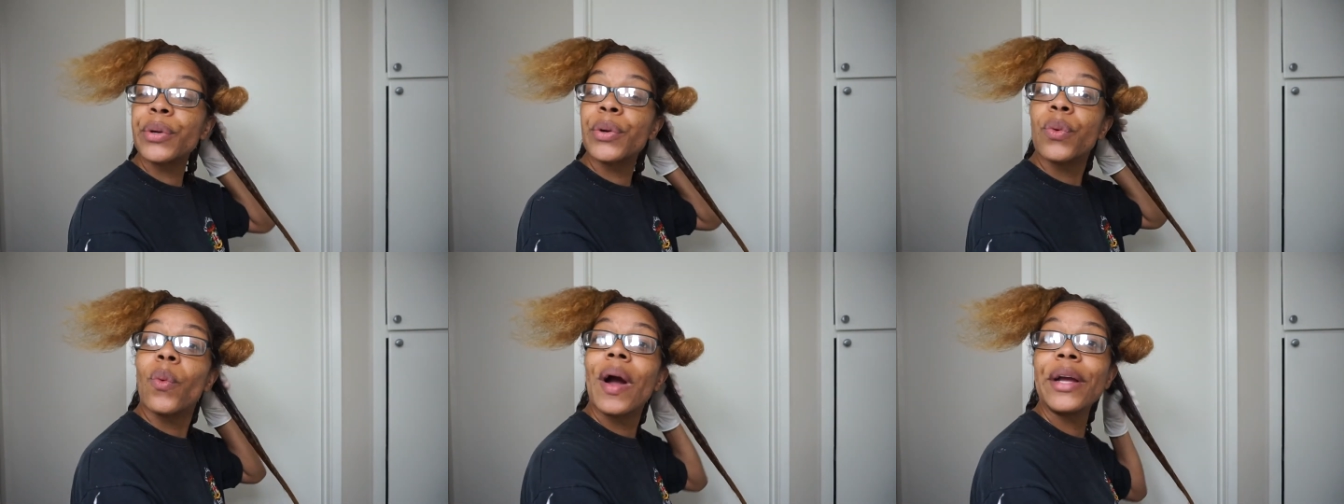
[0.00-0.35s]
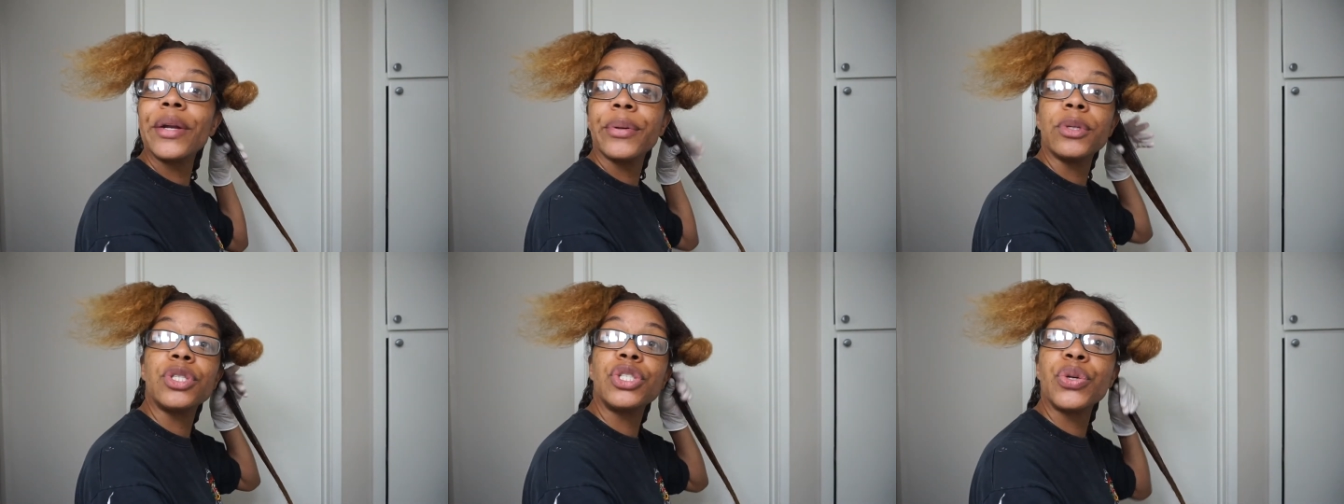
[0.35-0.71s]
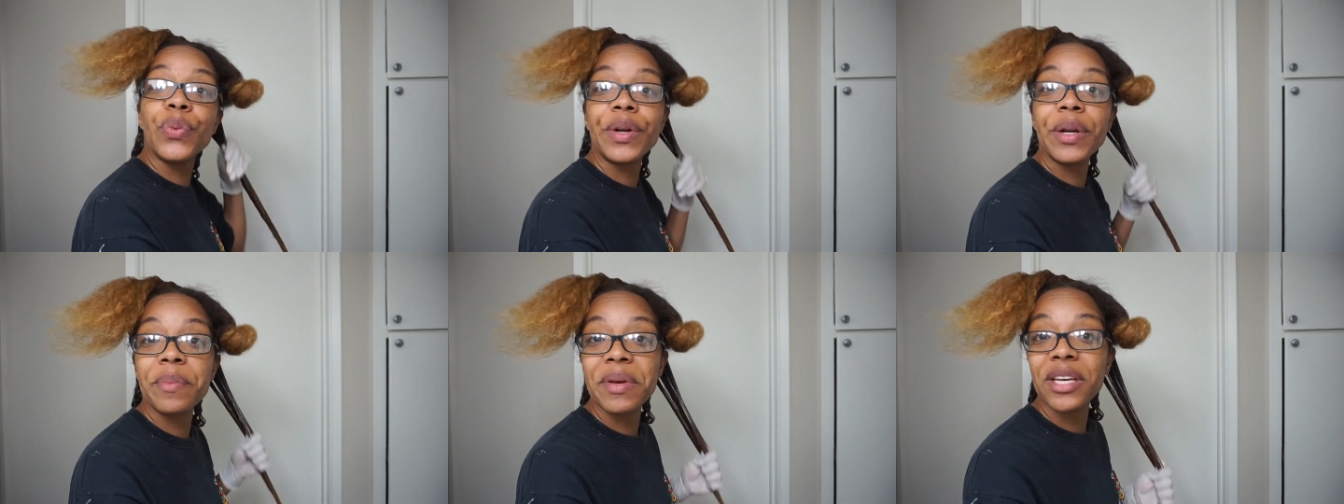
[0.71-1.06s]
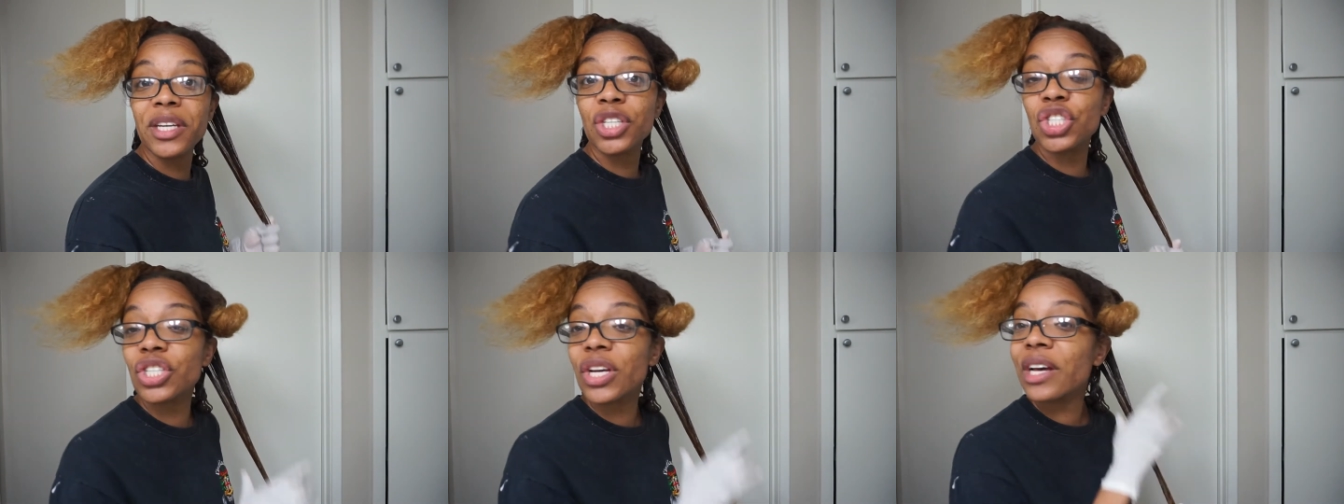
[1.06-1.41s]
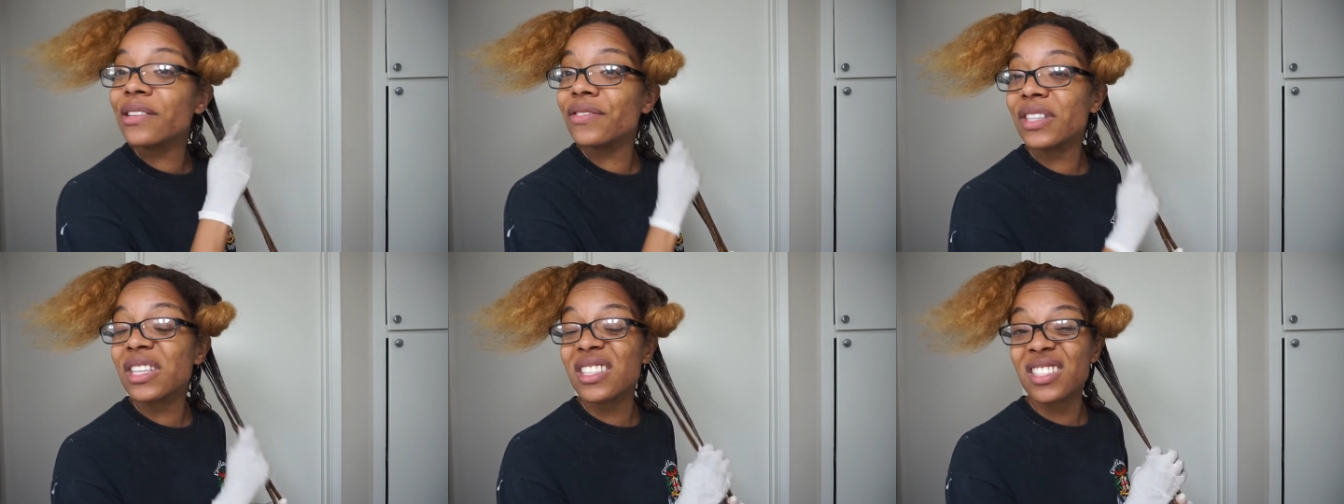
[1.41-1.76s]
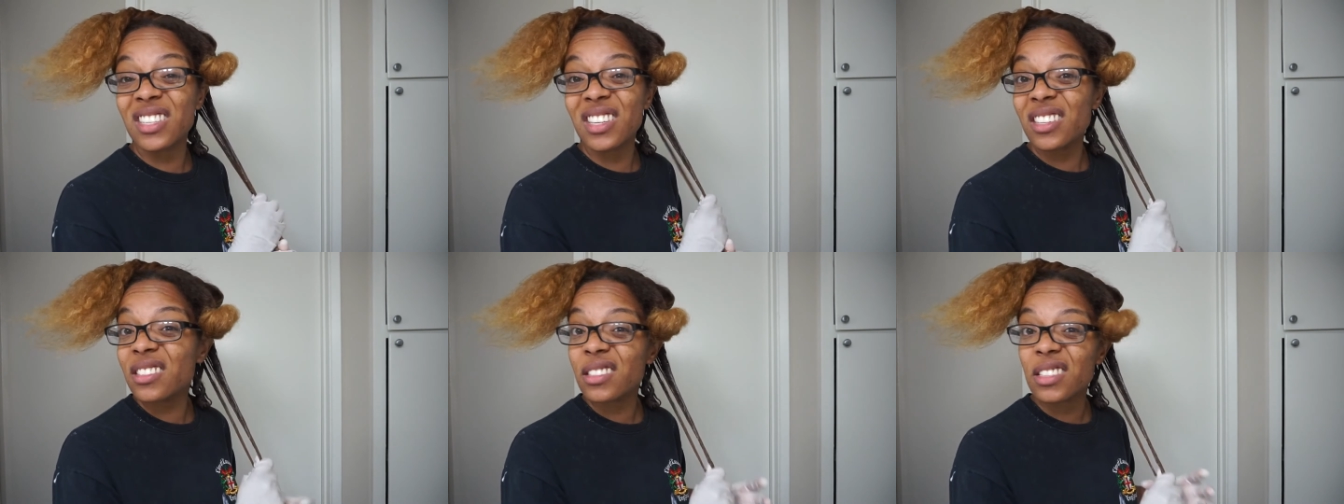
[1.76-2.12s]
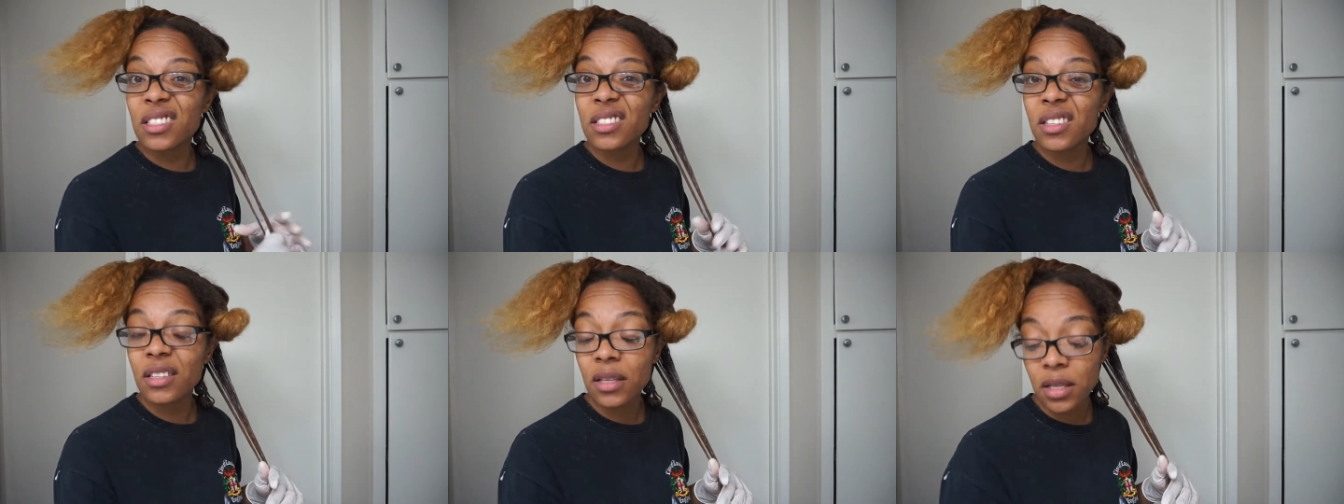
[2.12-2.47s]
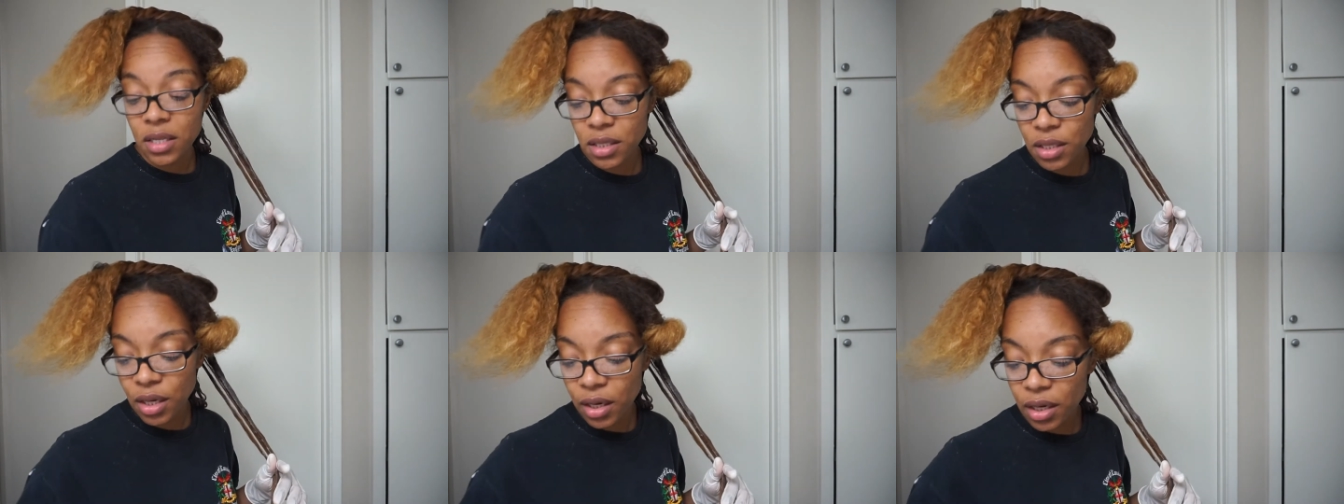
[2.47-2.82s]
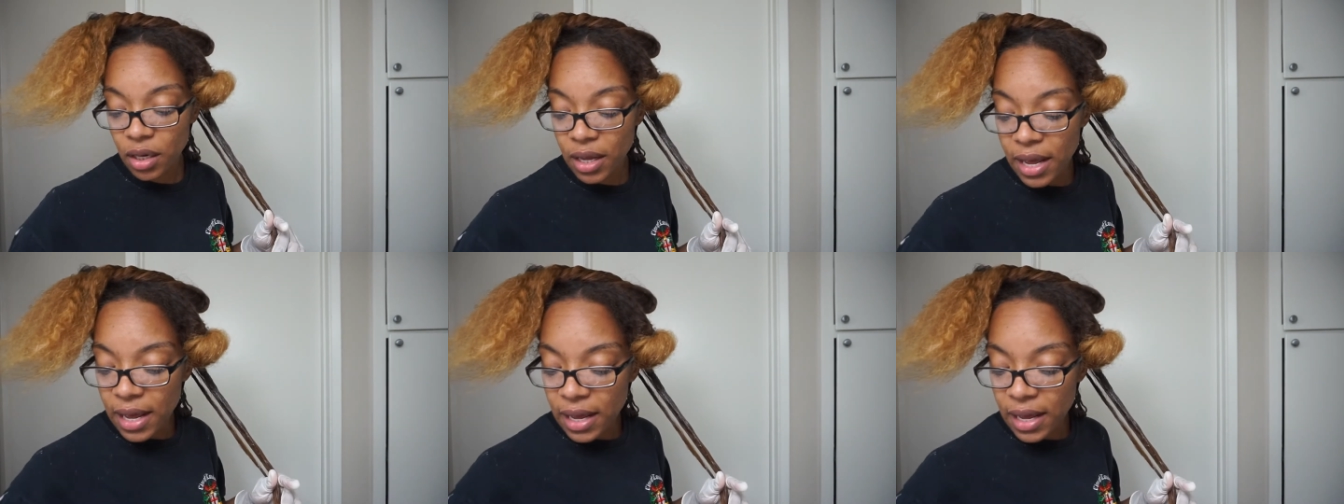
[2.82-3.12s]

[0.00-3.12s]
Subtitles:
or why don't you want to be a chef? Because his cooking is good.